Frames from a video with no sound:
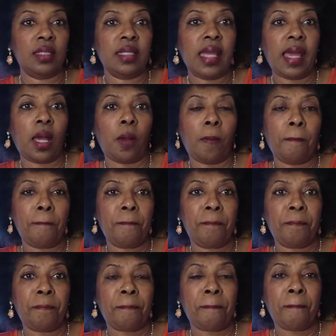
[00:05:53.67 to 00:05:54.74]
Now,
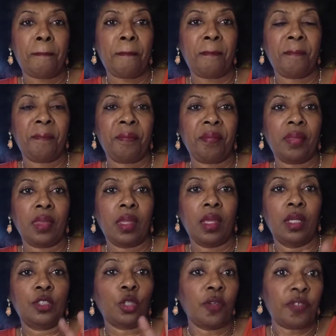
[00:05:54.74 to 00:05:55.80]

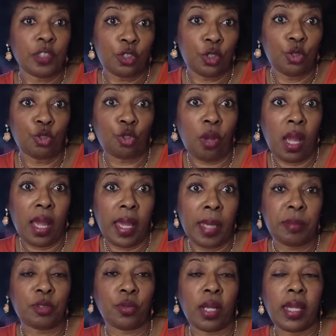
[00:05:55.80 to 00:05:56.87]
so if it's two
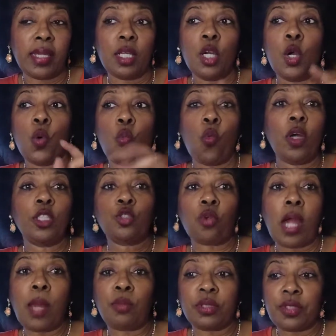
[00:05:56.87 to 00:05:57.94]
tribes, right? One
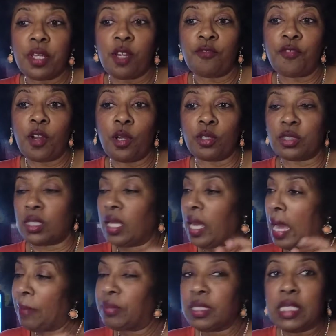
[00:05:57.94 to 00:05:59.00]
tribe was there first.
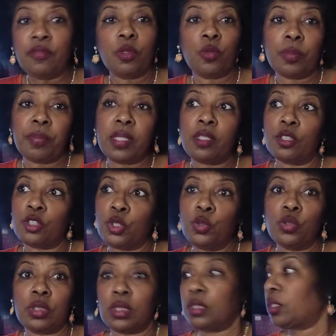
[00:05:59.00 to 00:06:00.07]
I believe it would be the
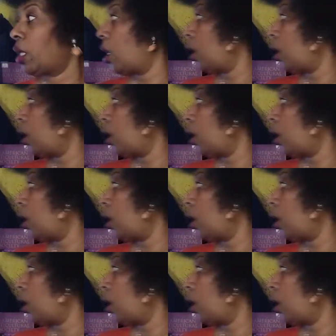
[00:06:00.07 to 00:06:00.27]
Tutsis.